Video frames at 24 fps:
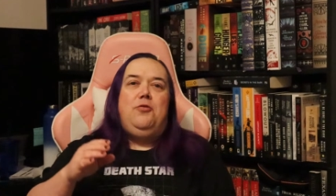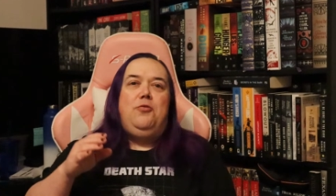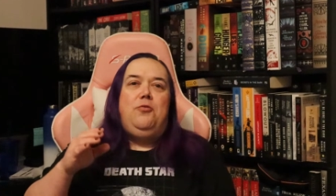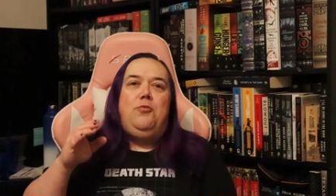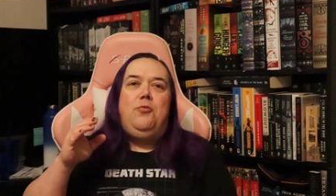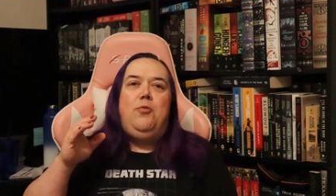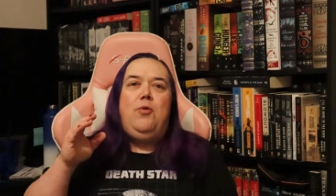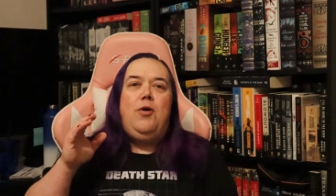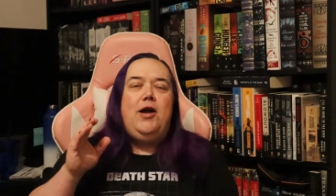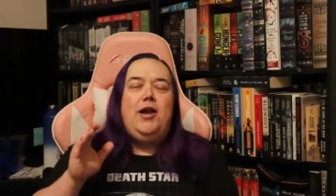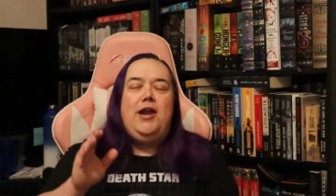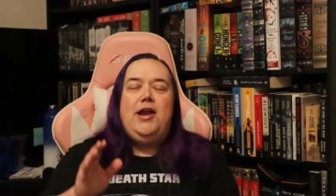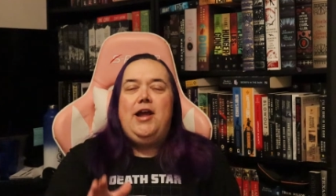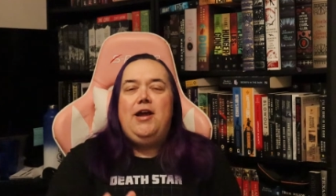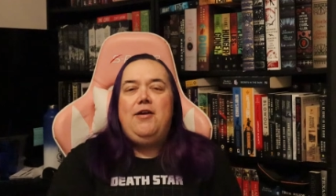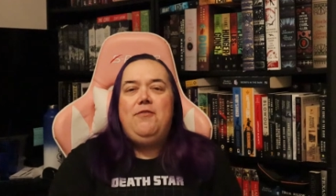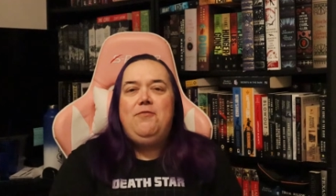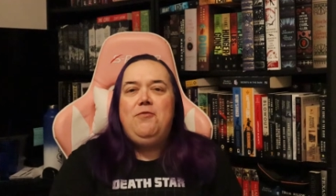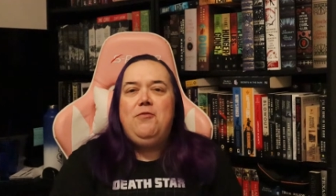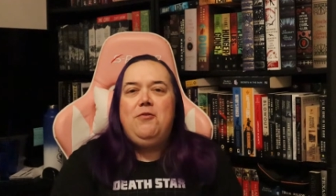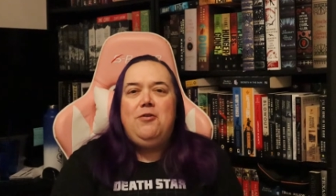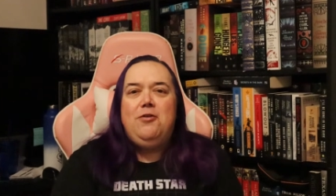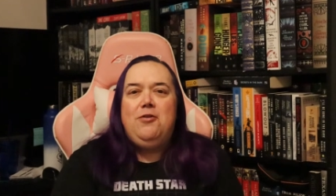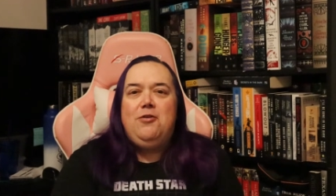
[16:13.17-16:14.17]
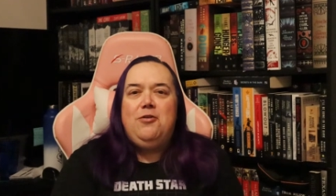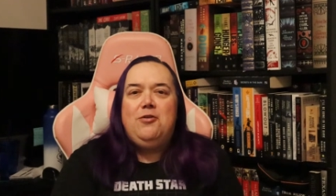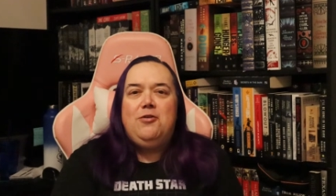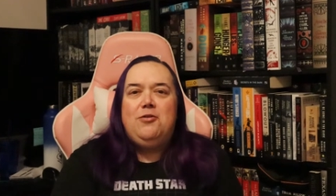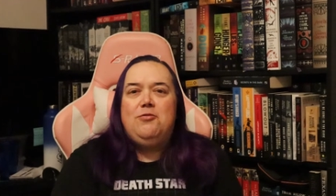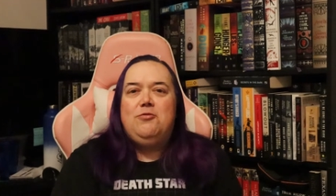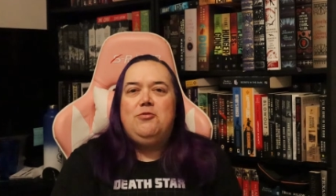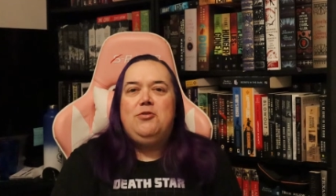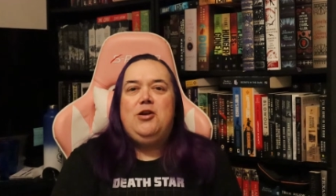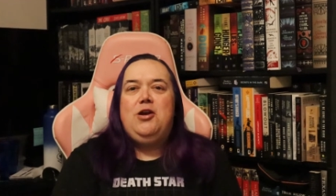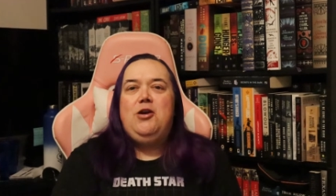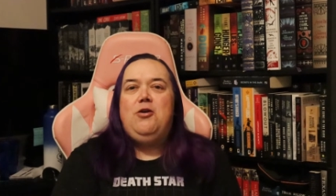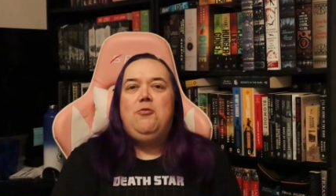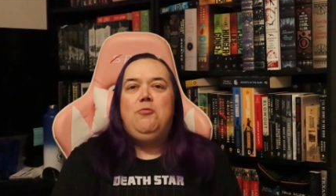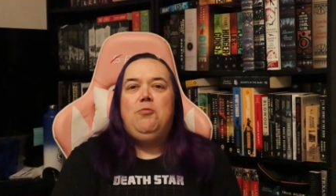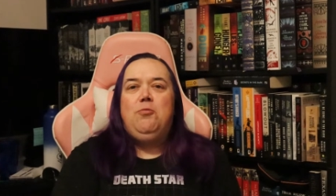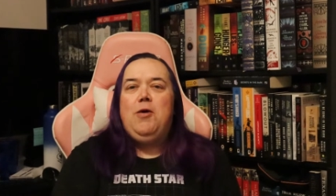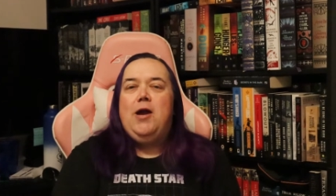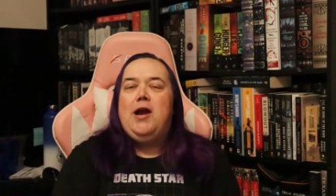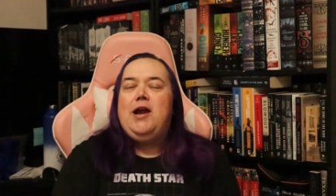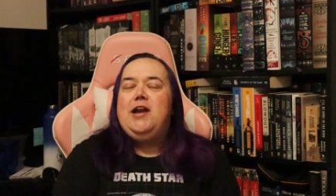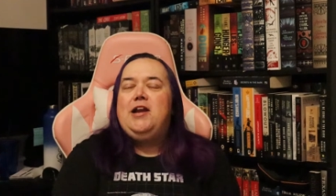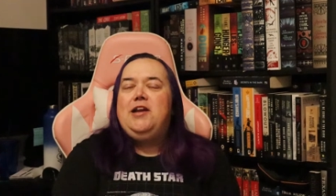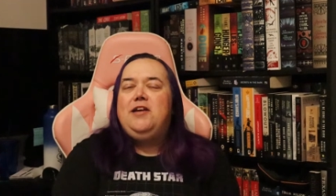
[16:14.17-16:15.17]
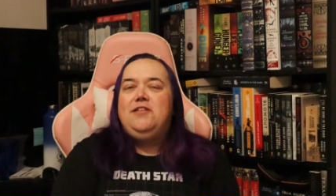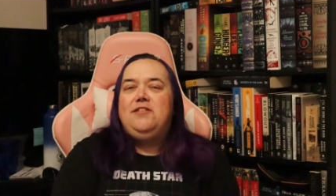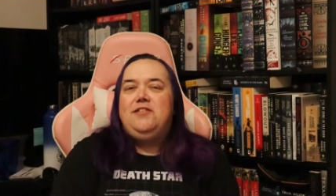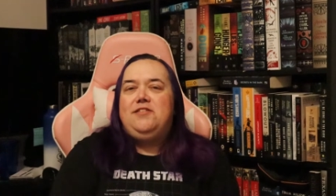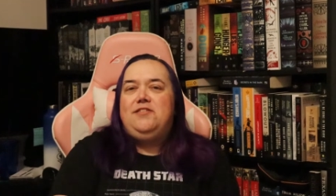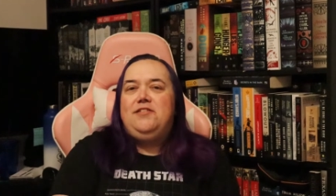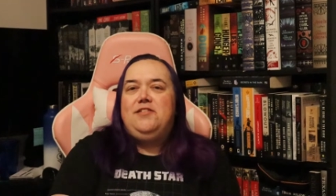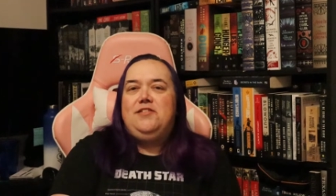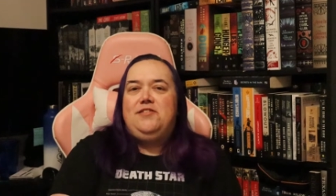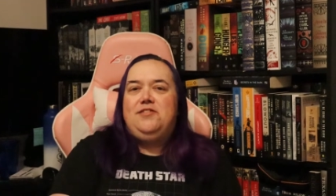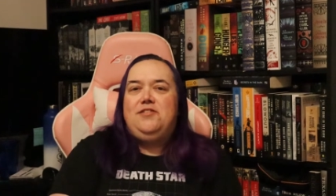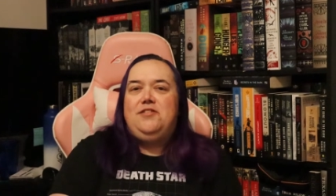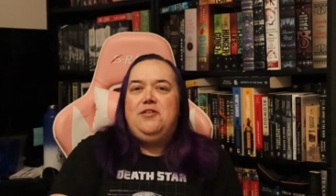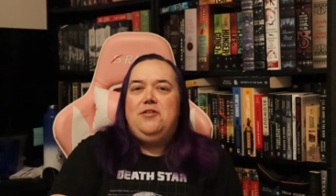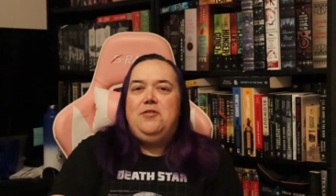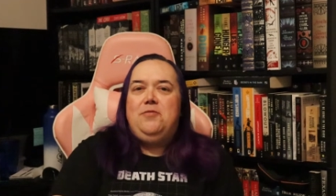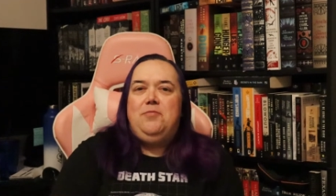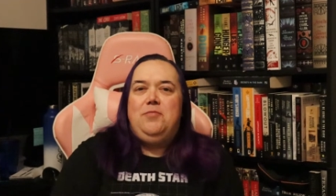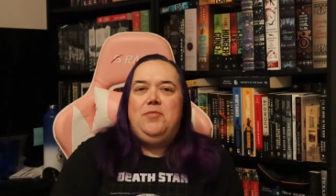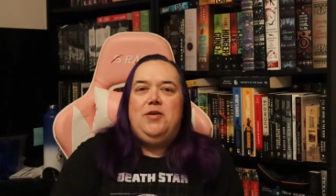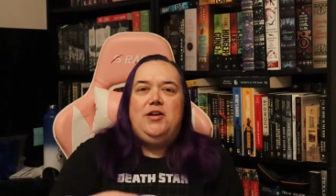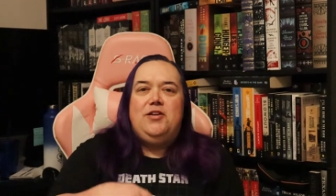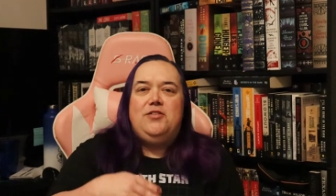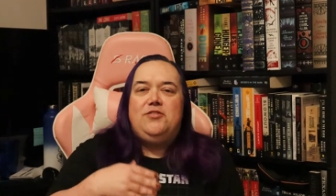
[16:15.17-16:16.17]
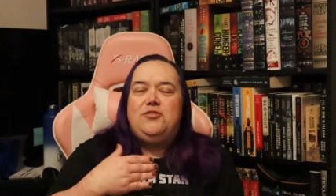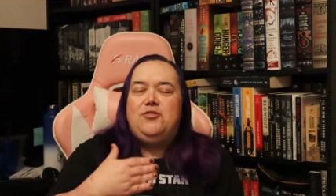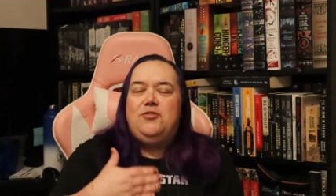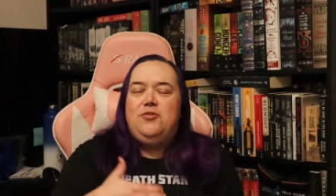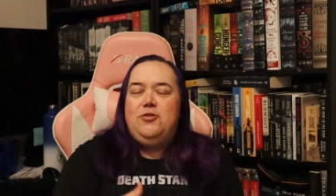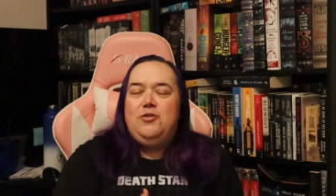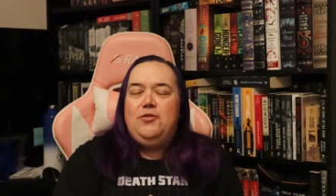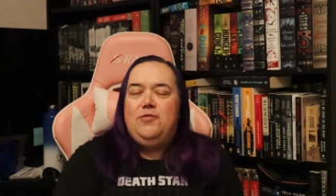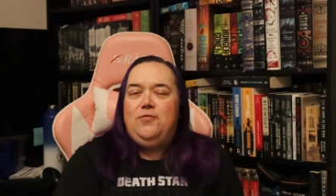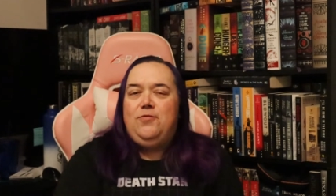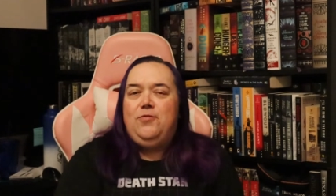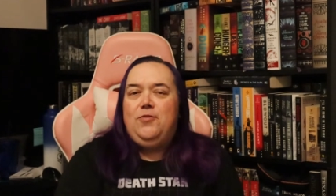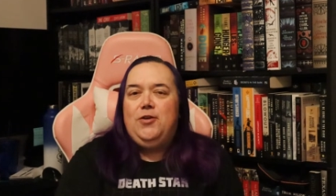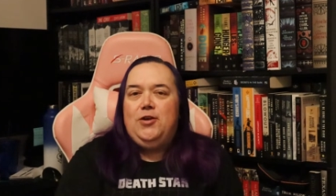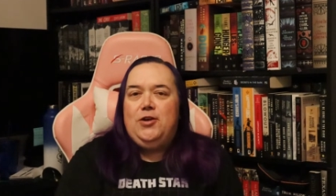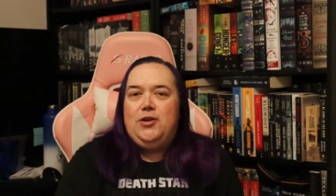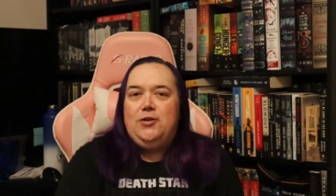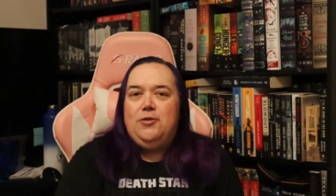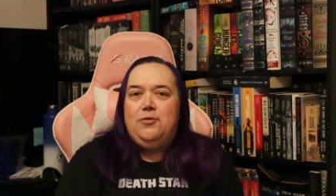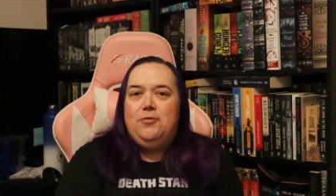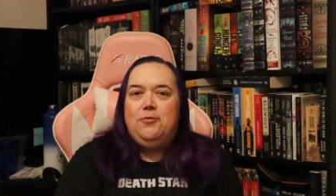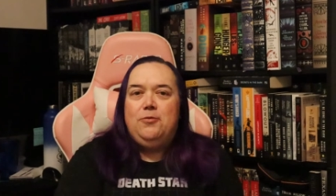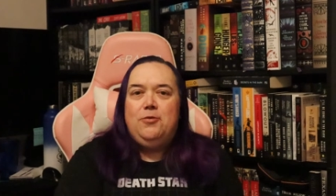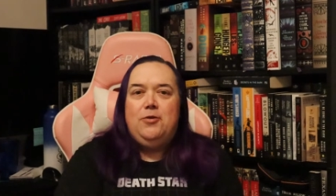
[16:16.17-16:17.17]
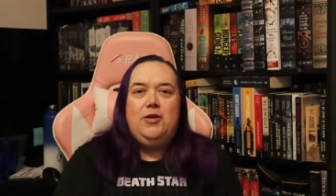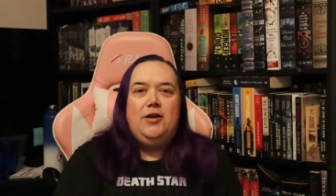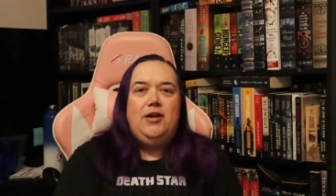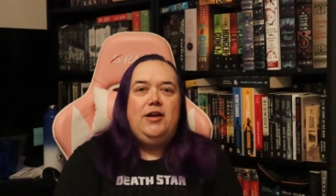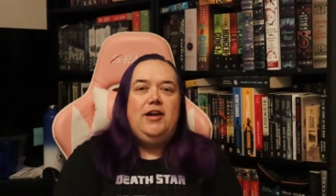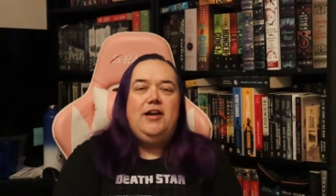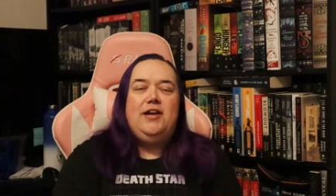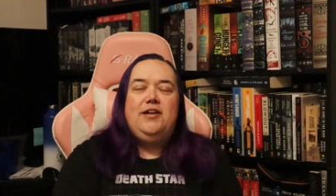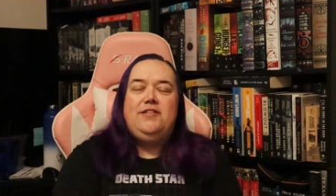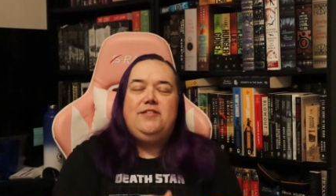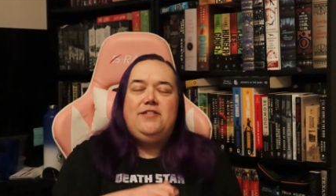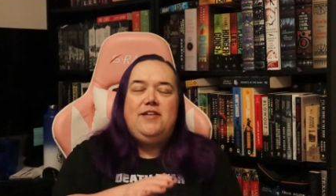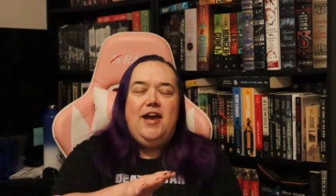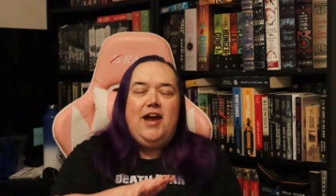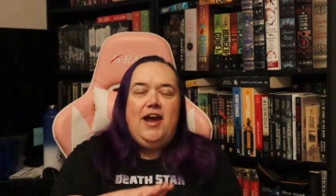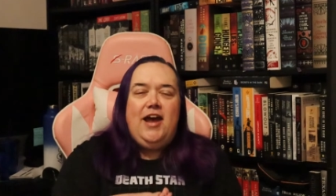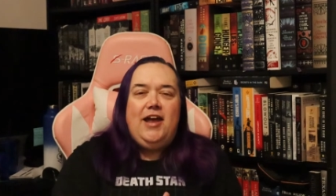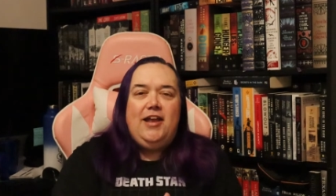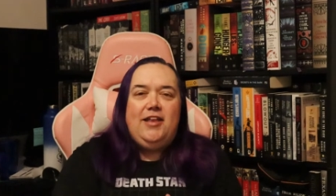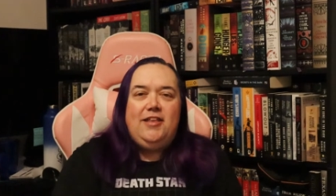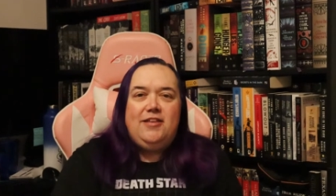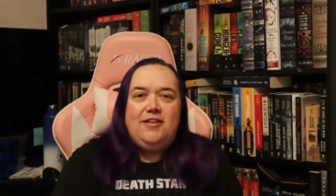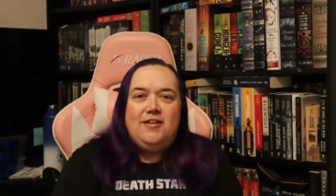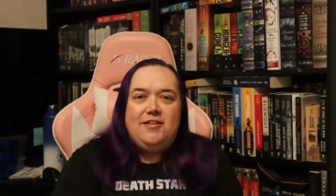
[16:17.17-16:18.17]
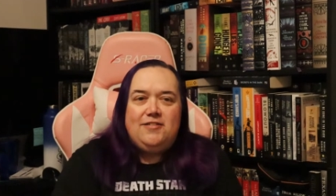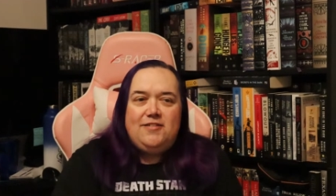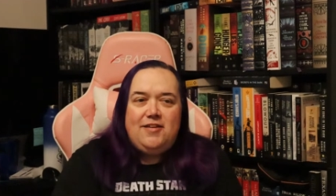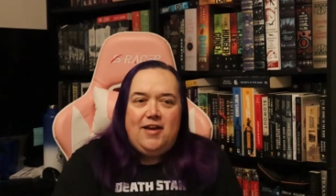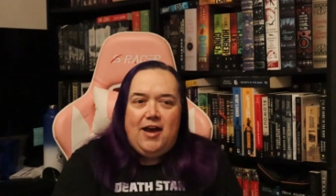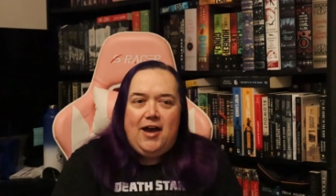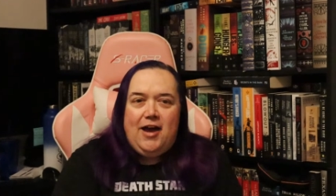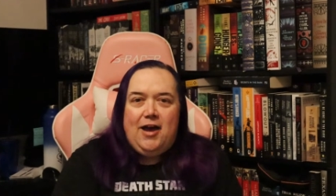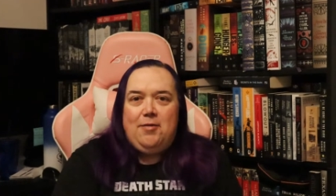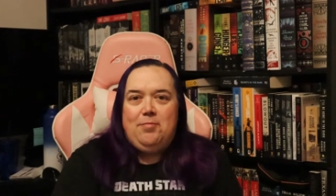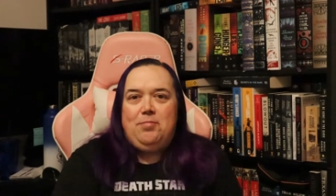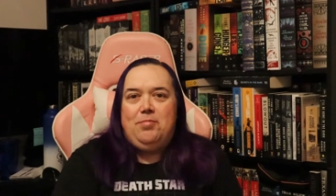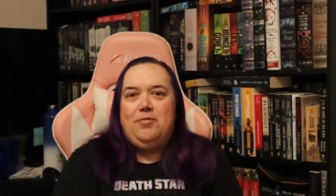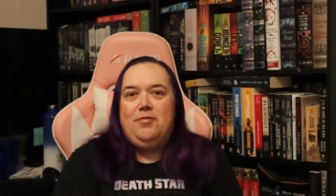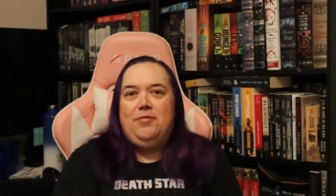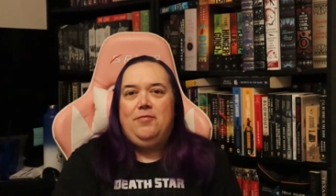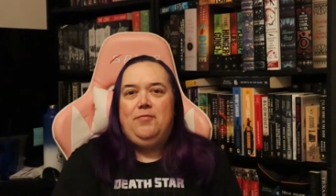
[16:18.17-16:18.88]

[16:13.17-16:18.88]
Whatever, rating system is good for you, it's at the top.